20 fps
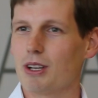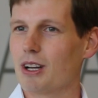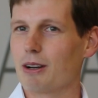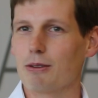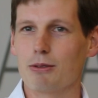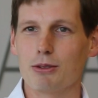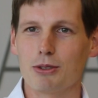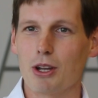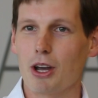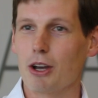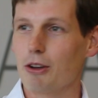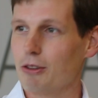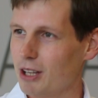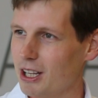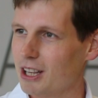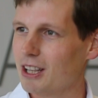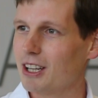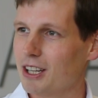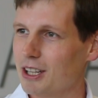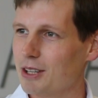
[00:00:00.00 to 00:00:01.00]
I would
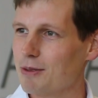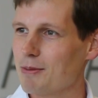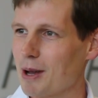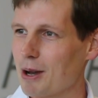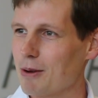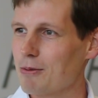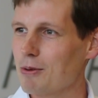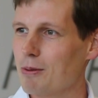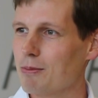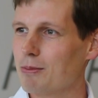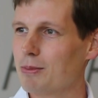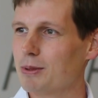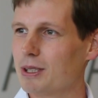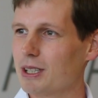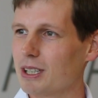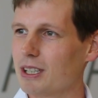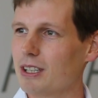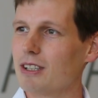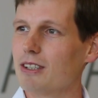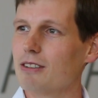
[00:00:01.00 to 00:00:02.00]
only learn about one
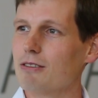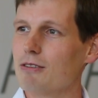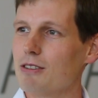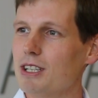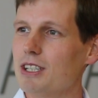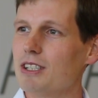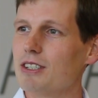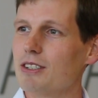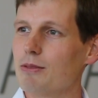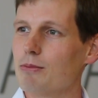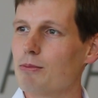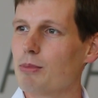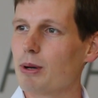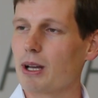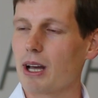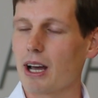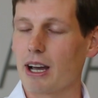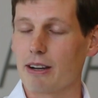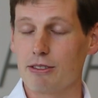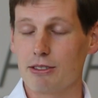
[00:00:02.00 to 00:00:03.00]
particular region,
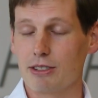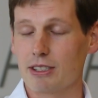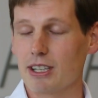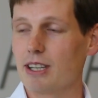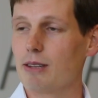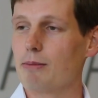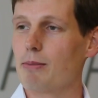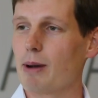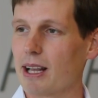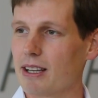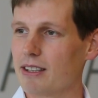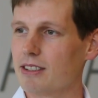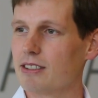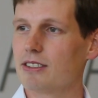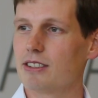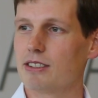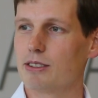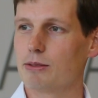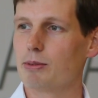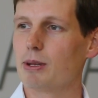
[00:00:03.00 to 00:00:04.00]
but I would say the
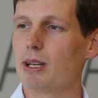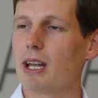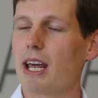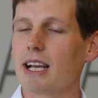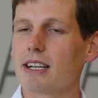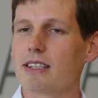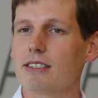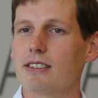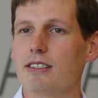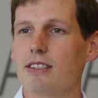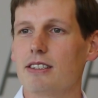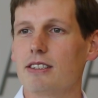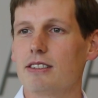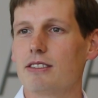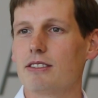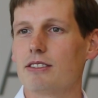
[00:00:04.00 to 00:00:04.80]
balance has been excellent.